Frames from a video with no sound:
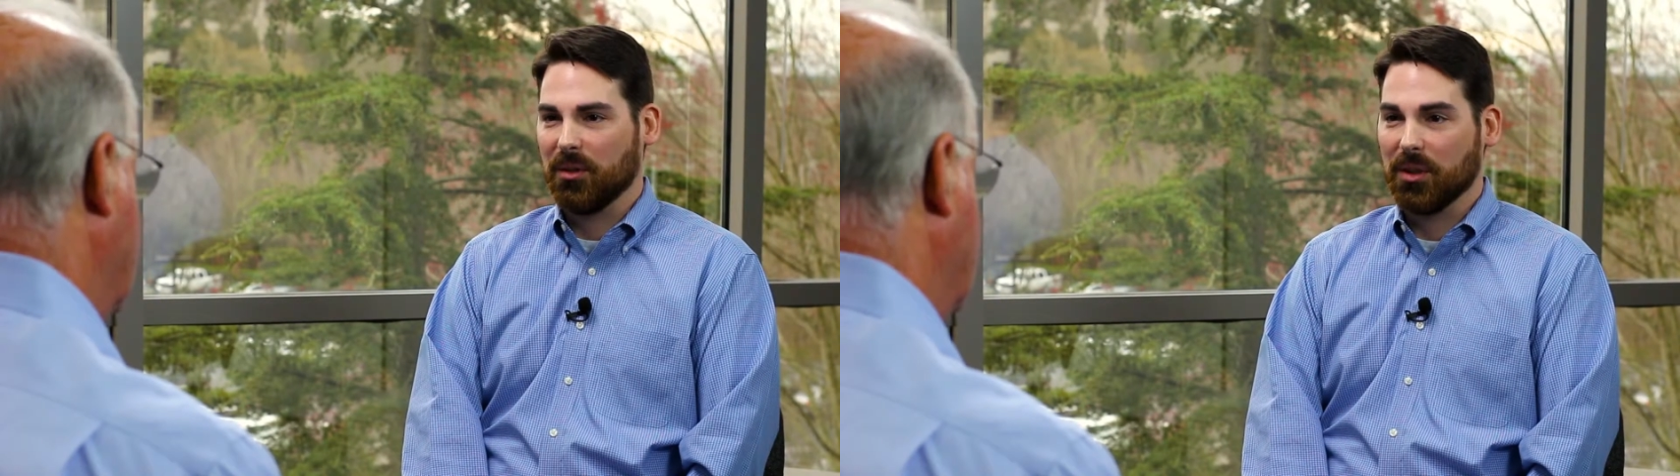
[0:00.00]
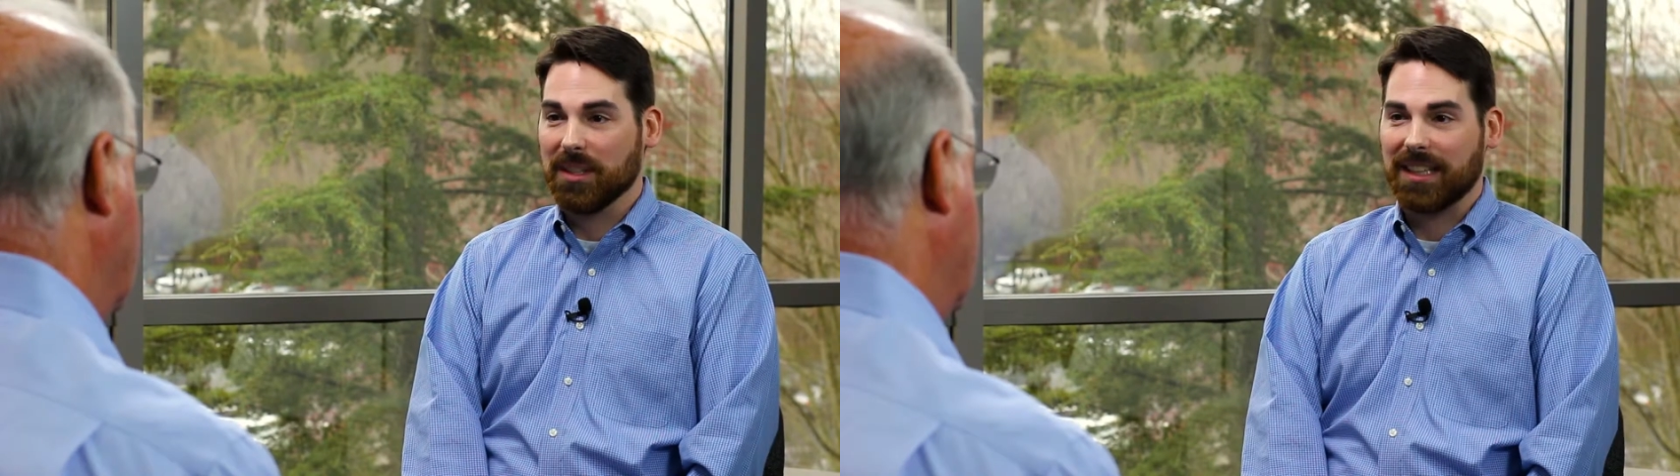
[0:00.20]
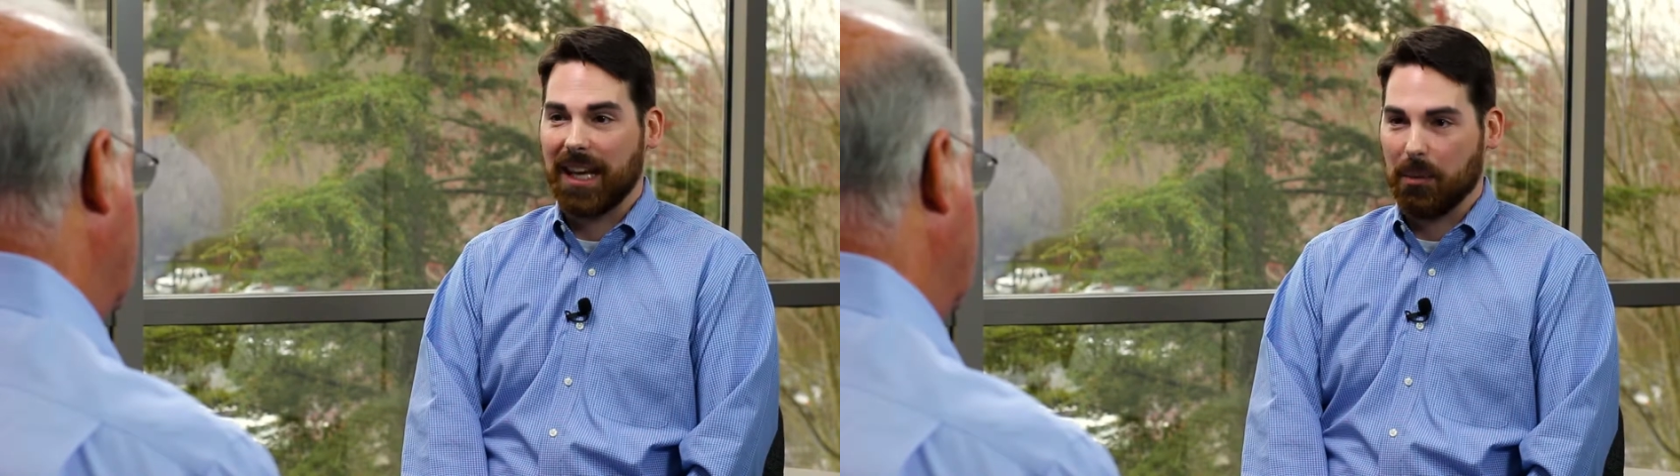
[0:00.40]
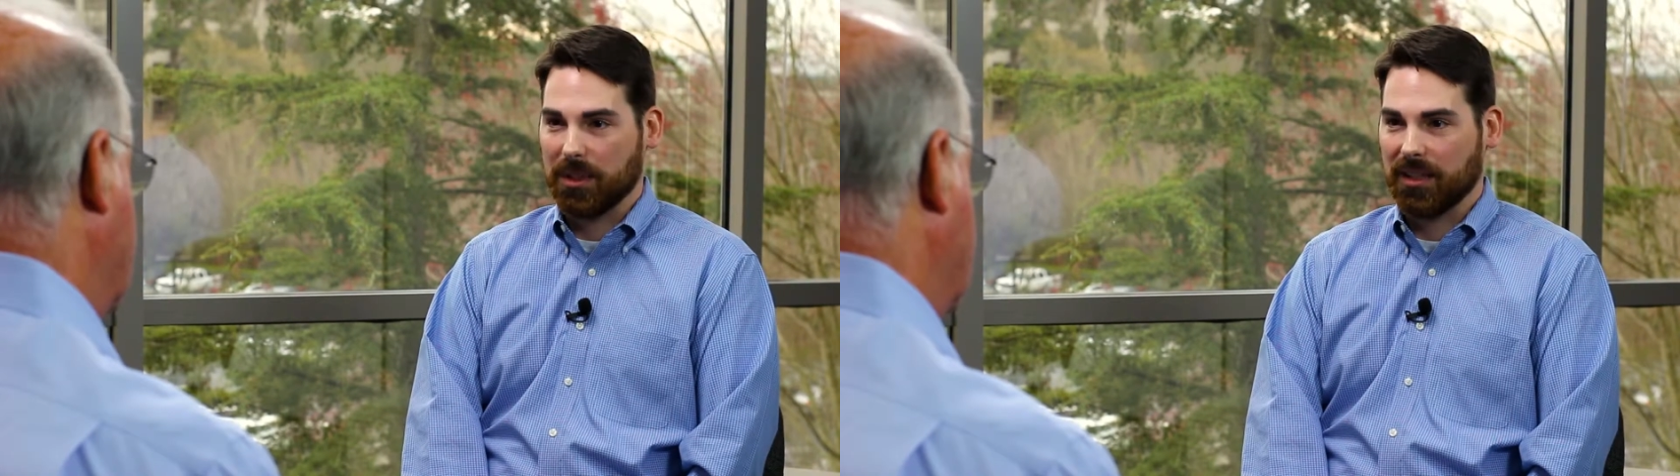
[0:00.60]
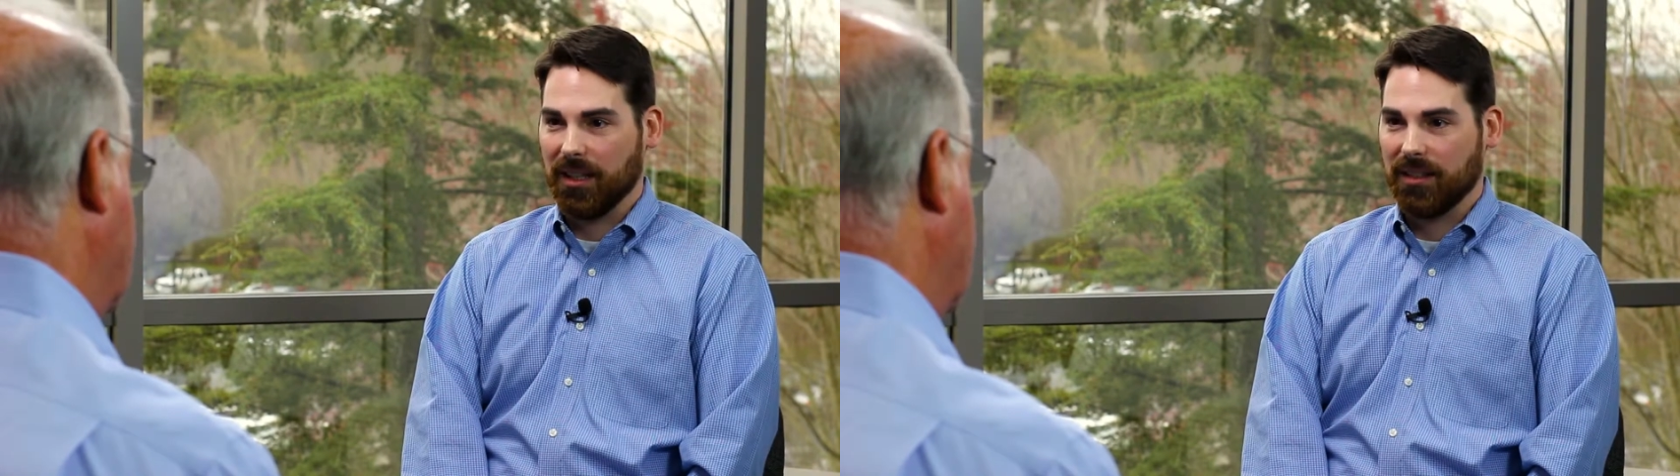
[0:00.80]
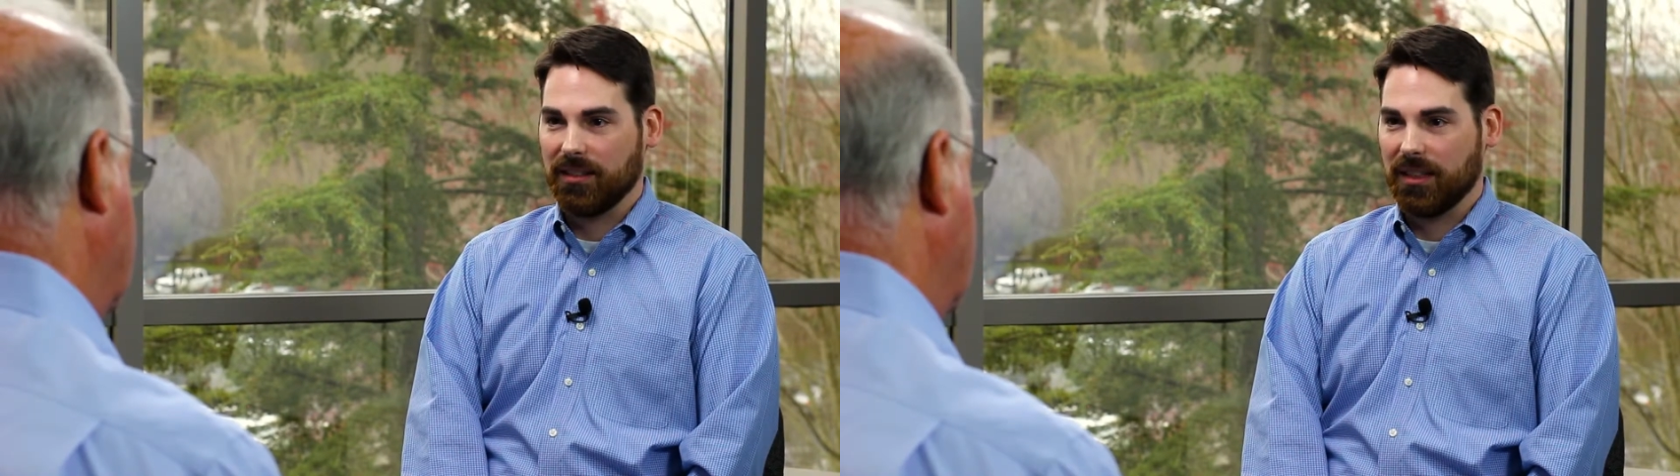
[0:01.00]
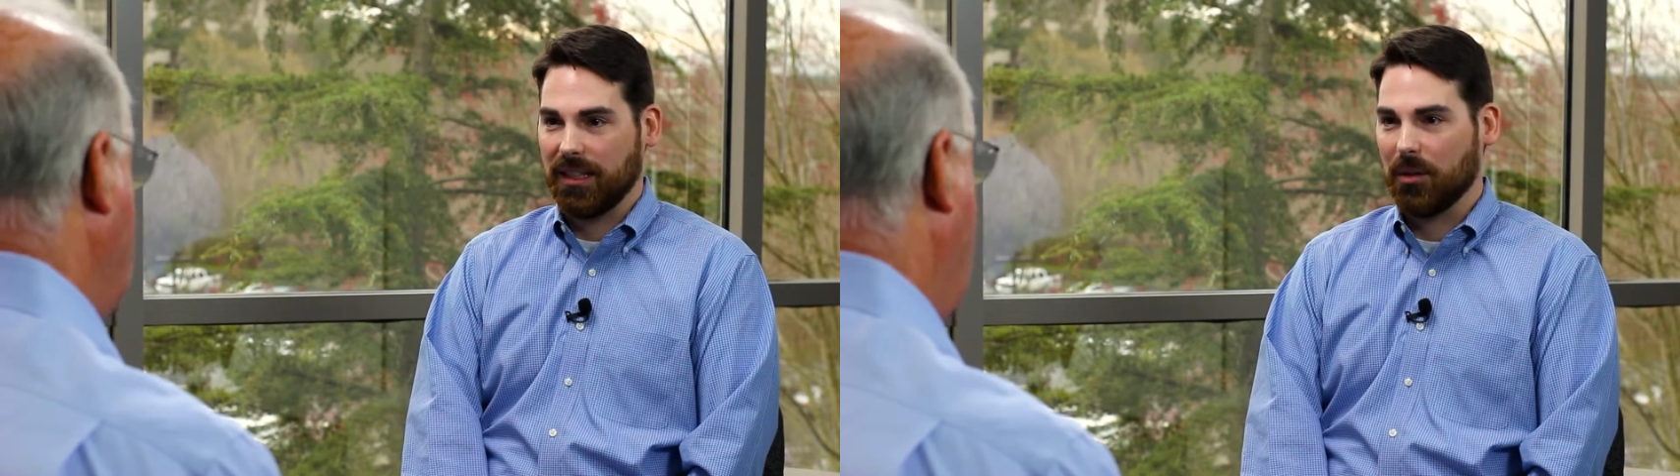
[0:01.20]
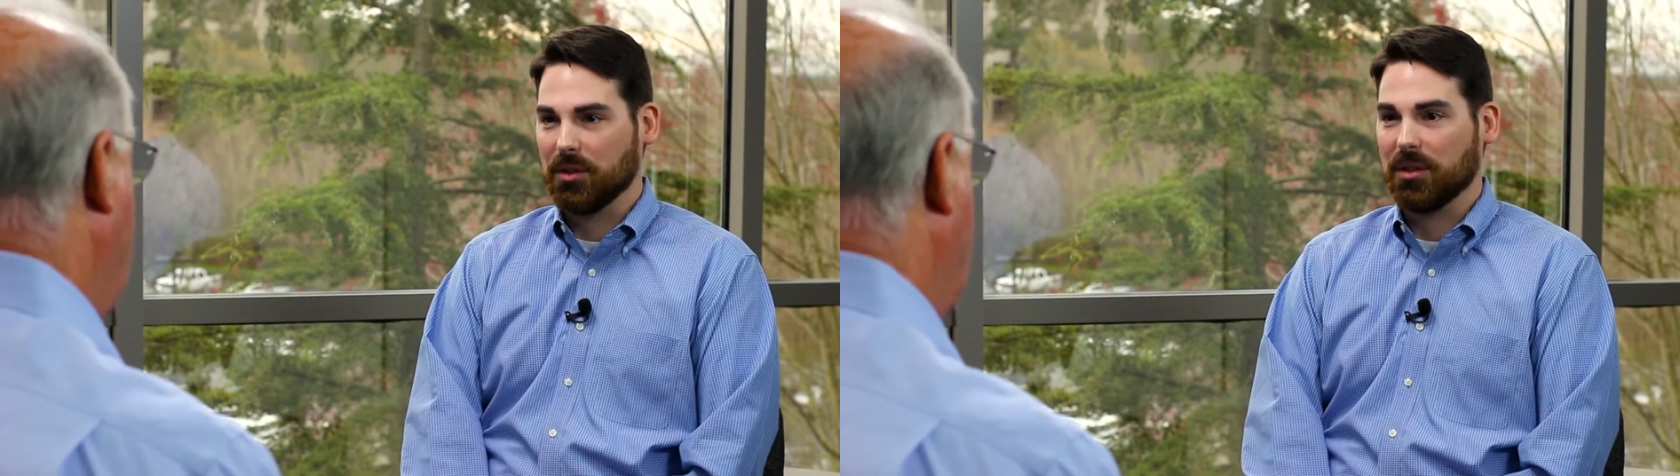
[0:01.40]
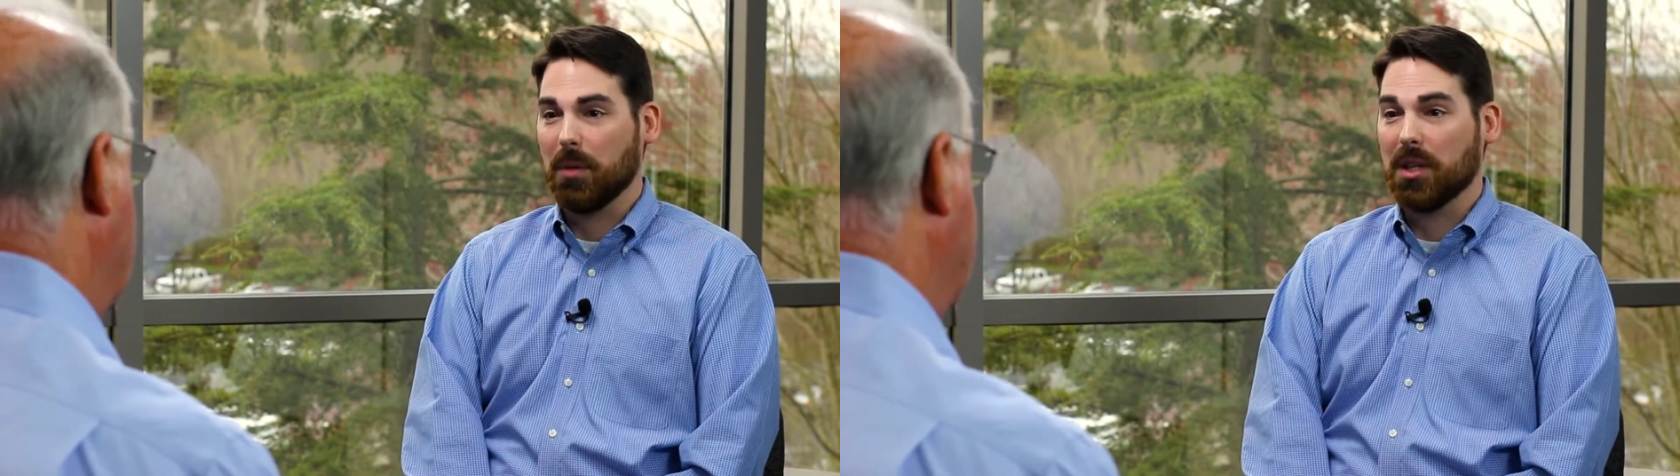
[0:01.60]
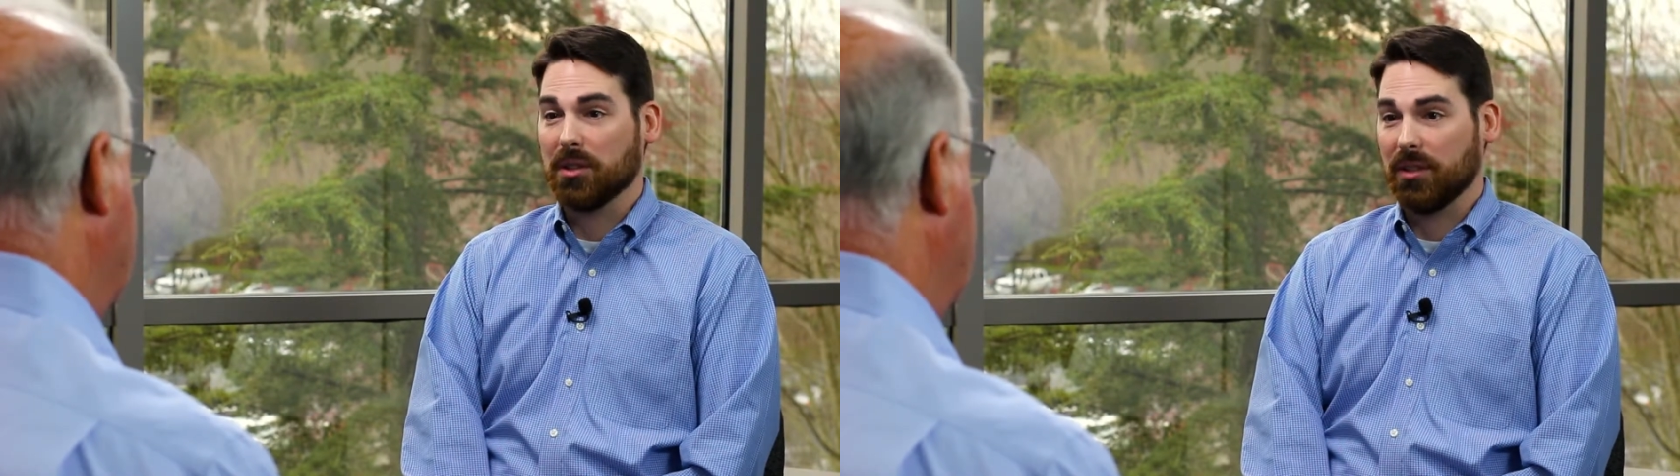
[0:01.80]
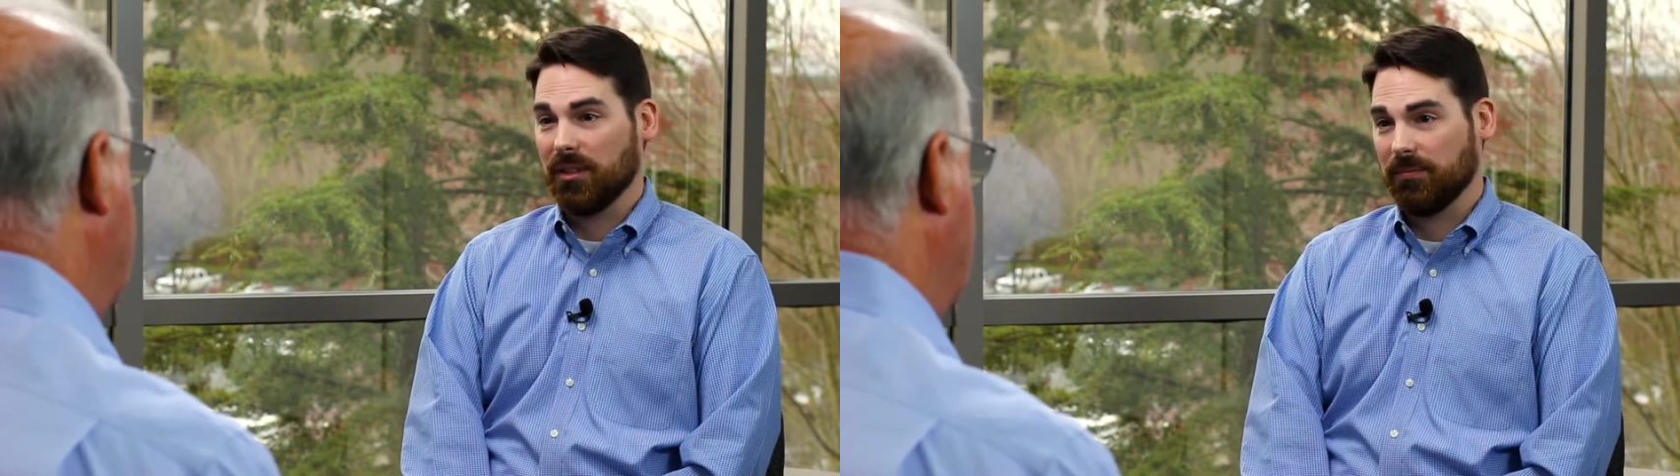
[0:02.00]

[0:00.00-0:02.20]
risk appetite, and how is it measured?